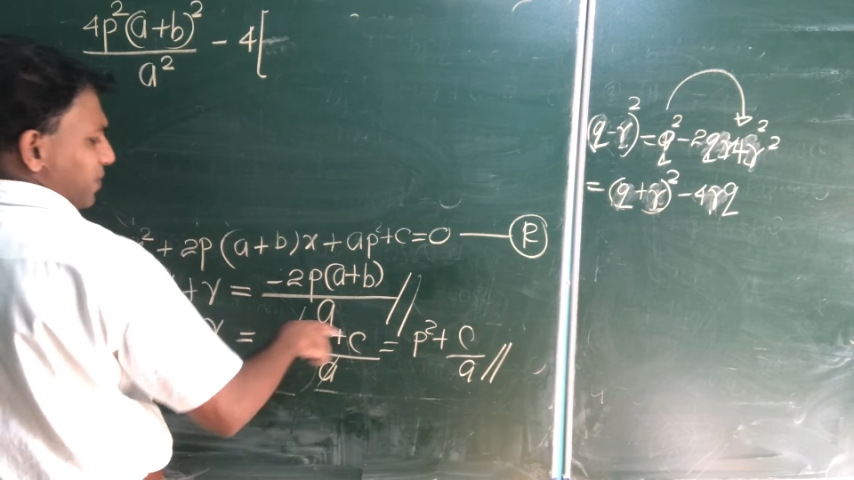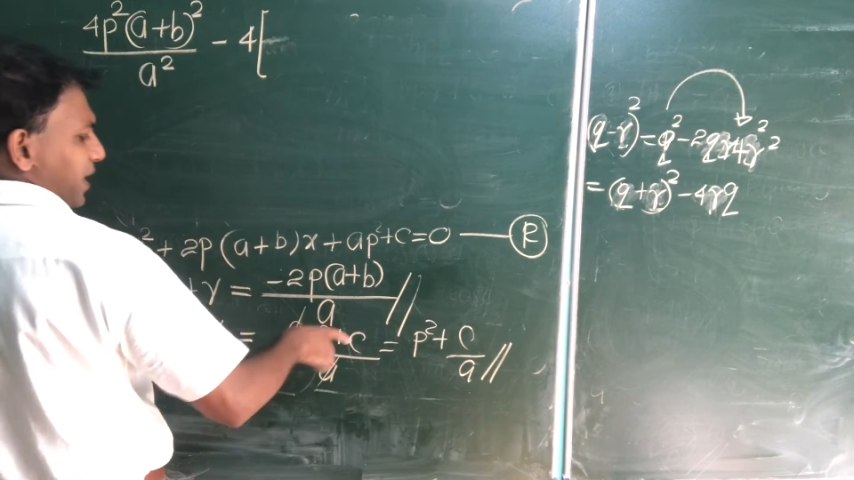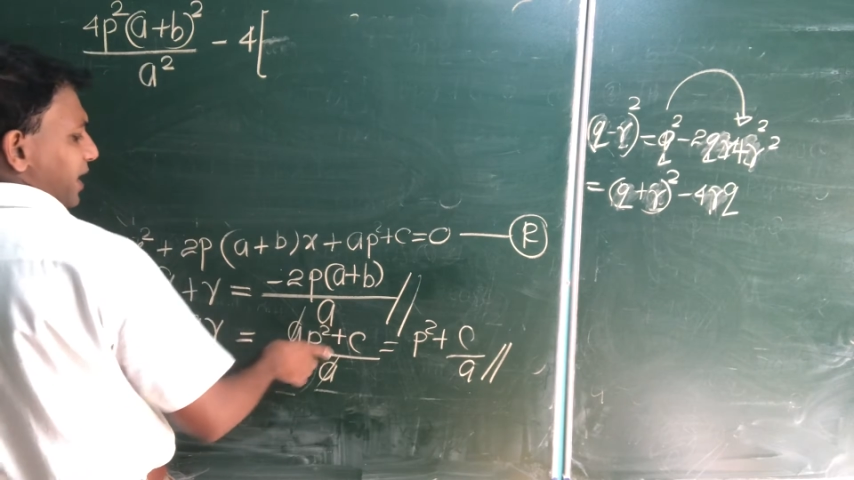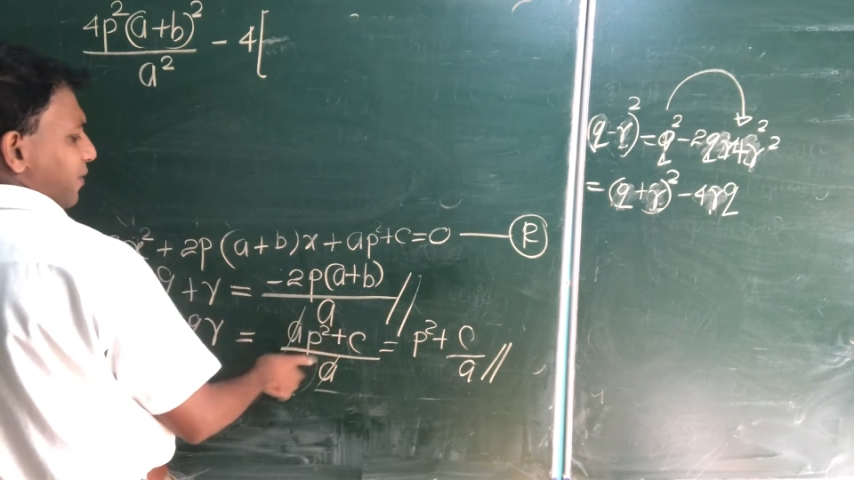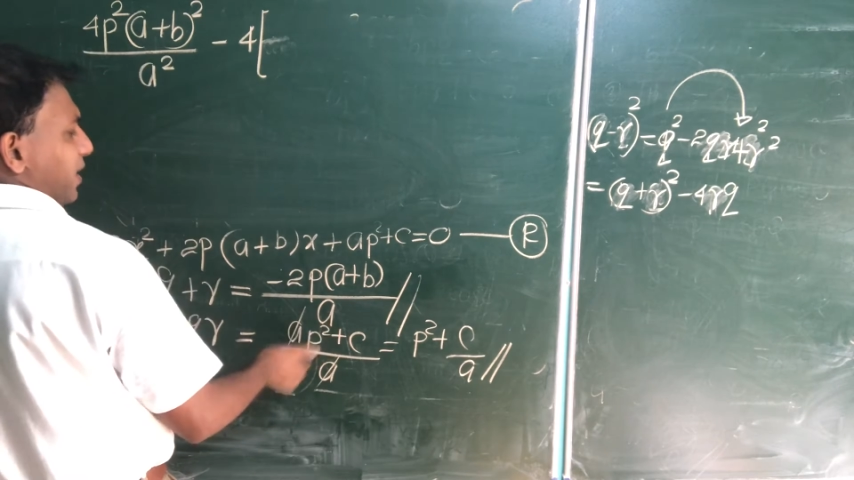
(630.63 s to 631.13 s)
I
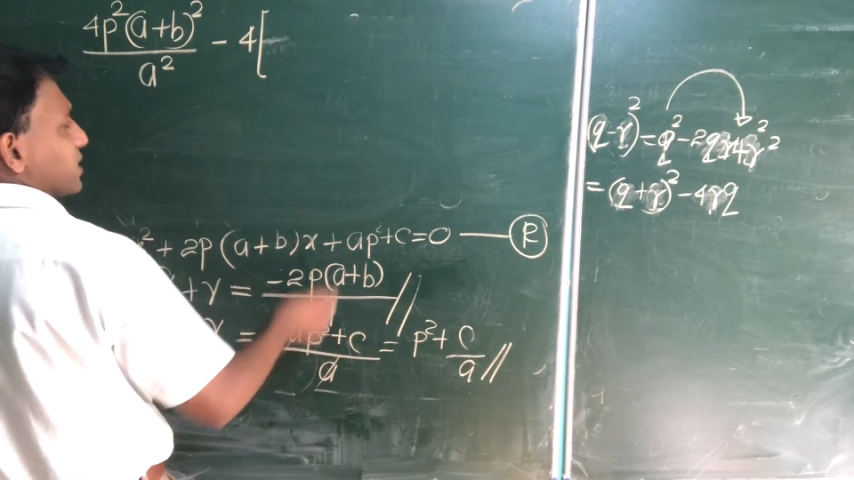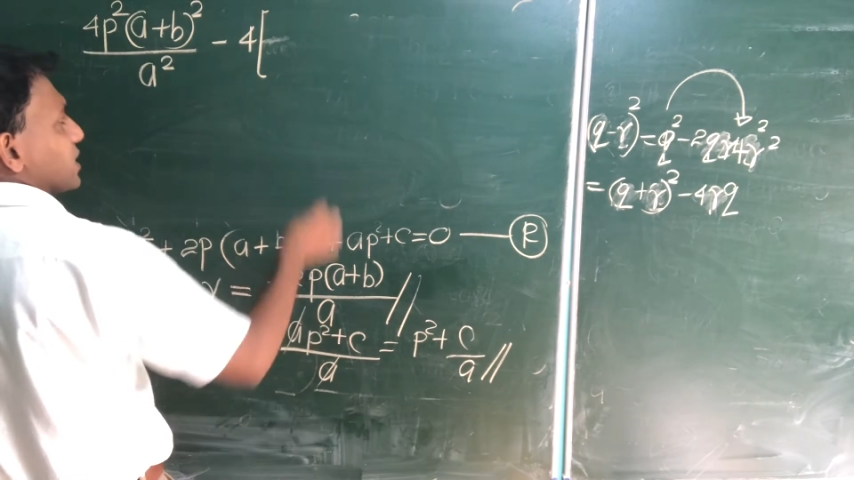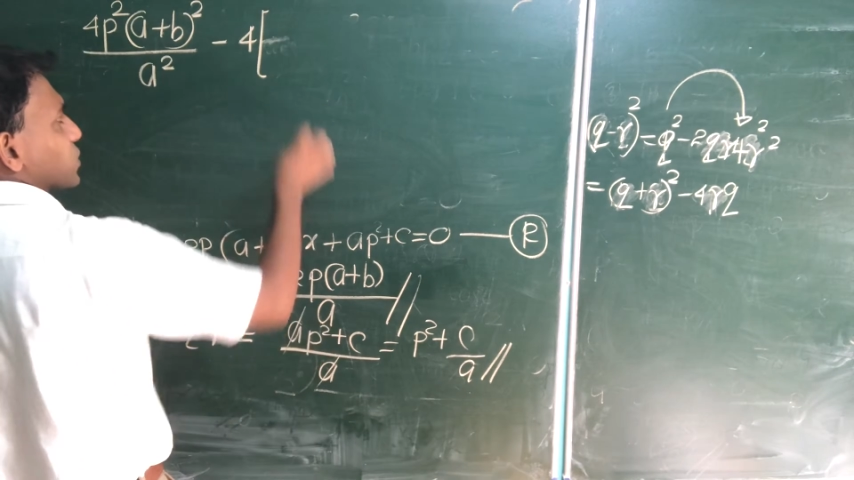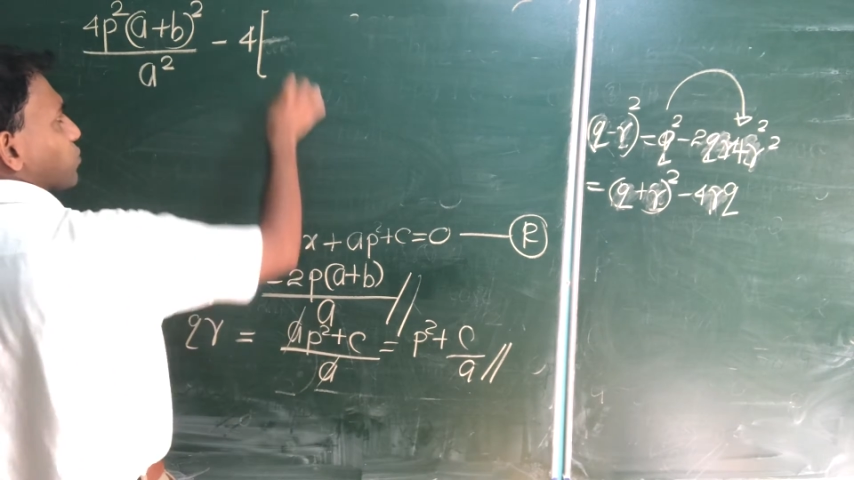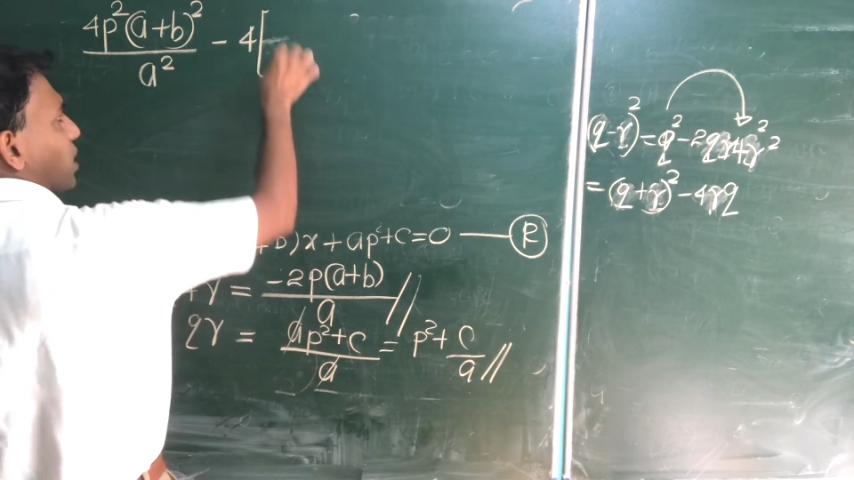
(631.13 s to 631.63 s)
can write
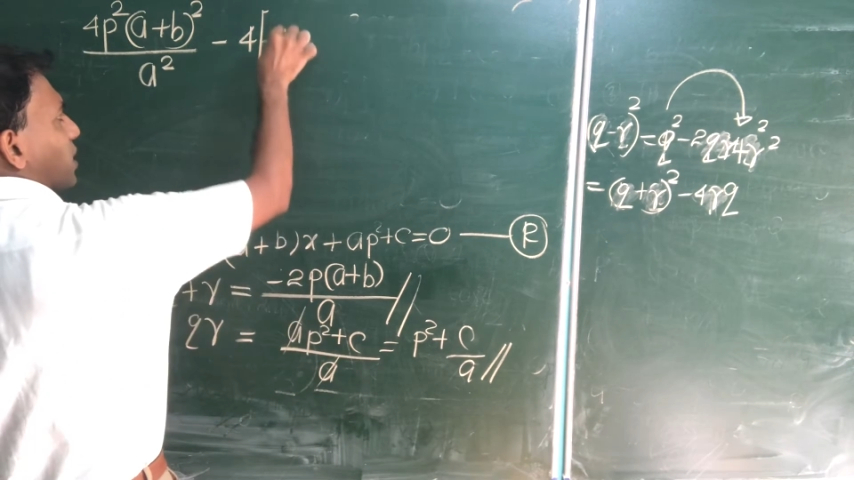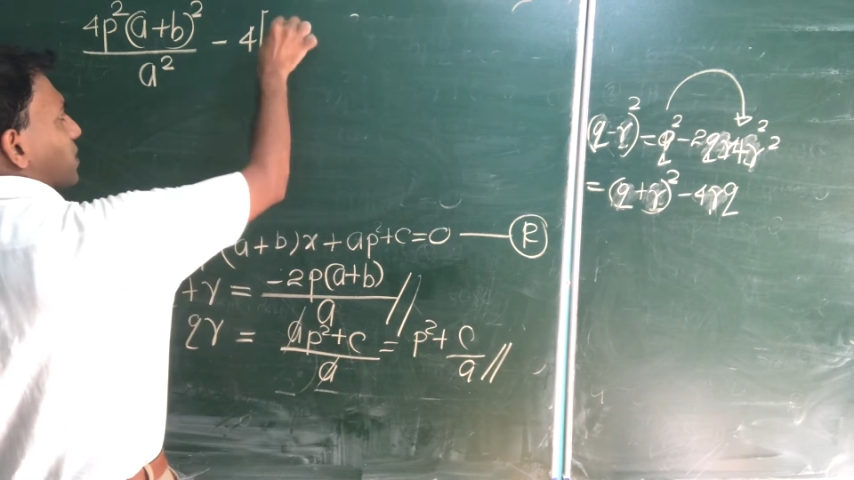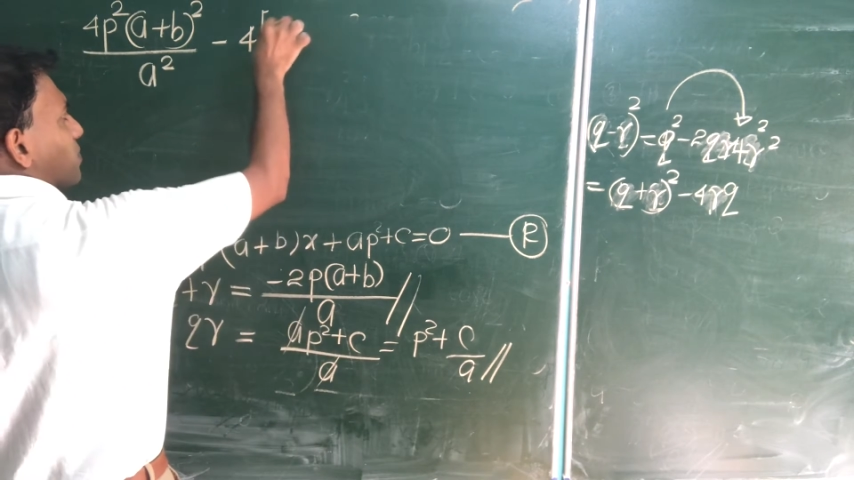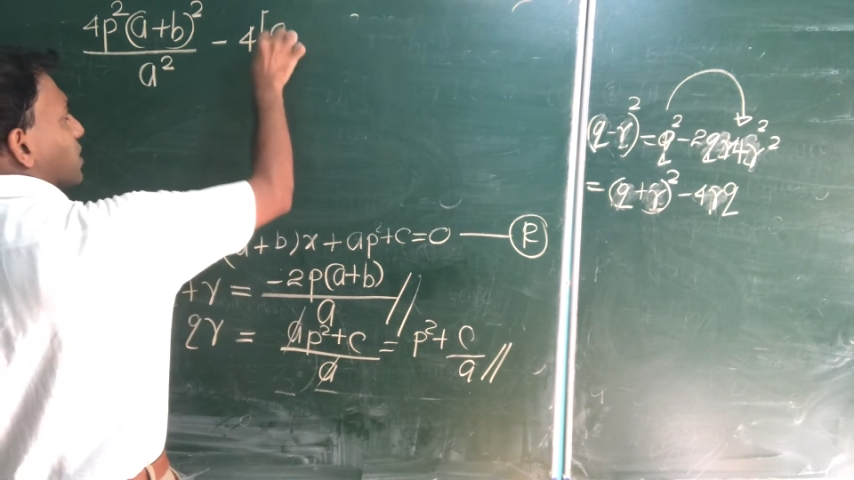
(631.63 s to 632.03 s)
this one,